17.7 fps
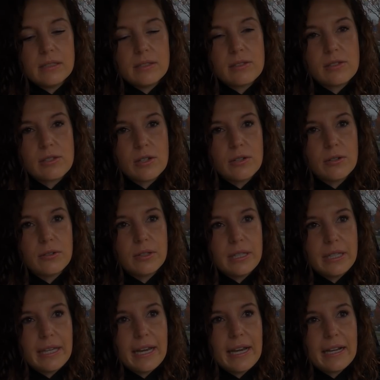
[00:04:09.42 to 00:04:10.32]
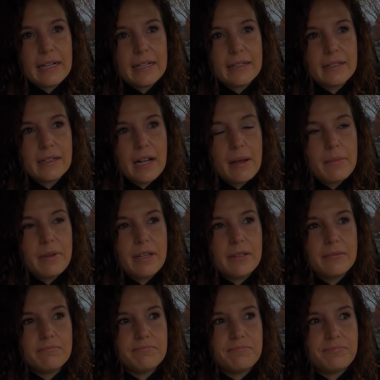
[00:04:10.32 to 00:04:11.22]
So yeah, I
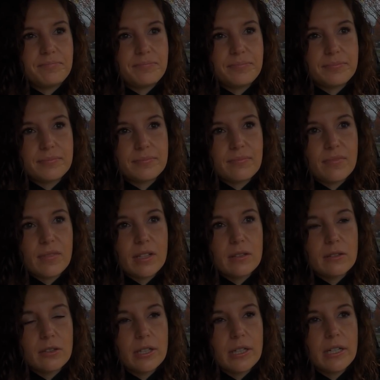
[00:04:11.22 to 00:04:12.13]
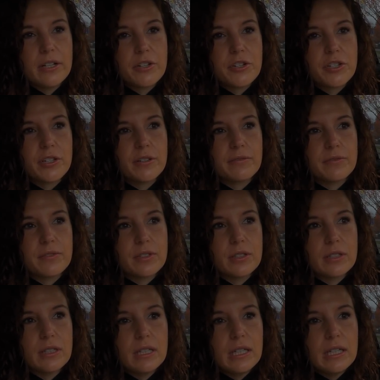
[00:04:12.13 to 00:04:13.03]
mean, learning to shift
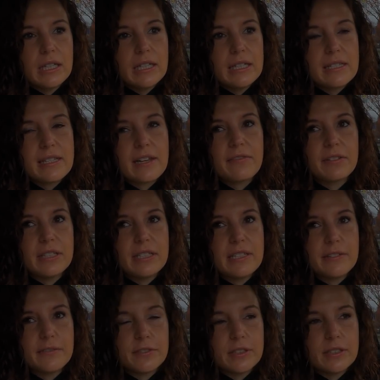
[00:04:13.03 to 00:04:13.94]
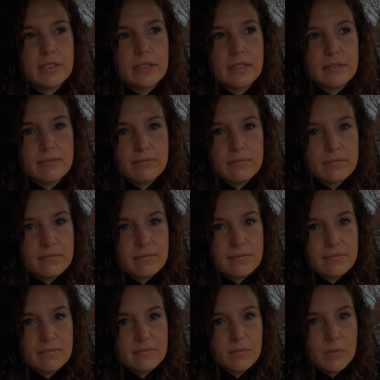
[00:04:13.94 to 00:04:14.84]
is definitely different than
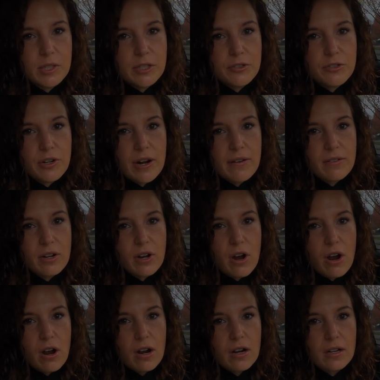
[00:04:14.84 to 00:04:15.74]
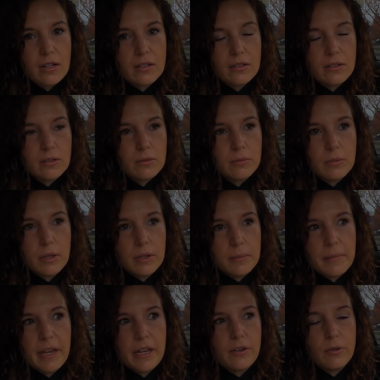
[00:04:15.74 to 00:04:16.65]
when you drive a car, a
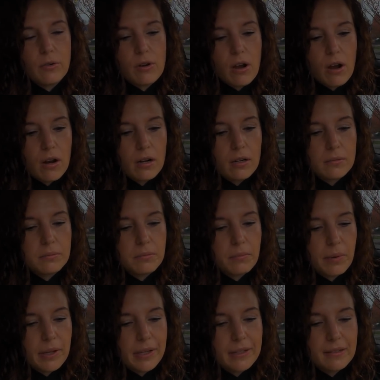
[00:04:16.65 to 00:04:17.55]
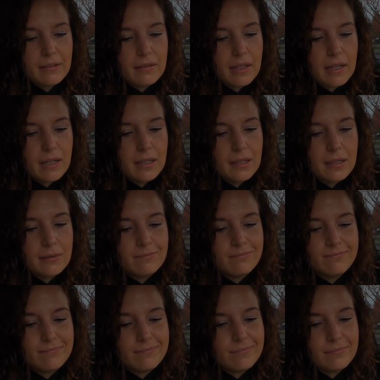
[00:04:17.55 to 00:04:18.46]
manual car, but
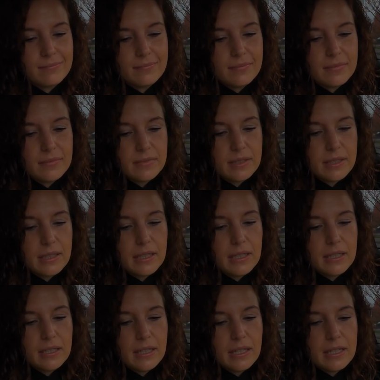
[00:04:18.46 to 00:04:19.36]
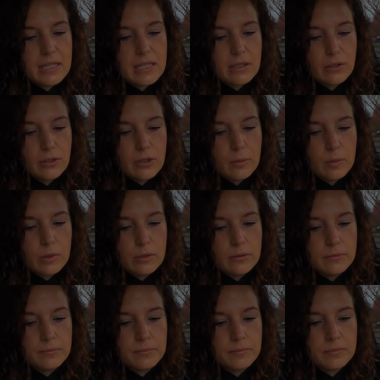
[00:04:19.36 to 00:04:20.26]
it's learnable.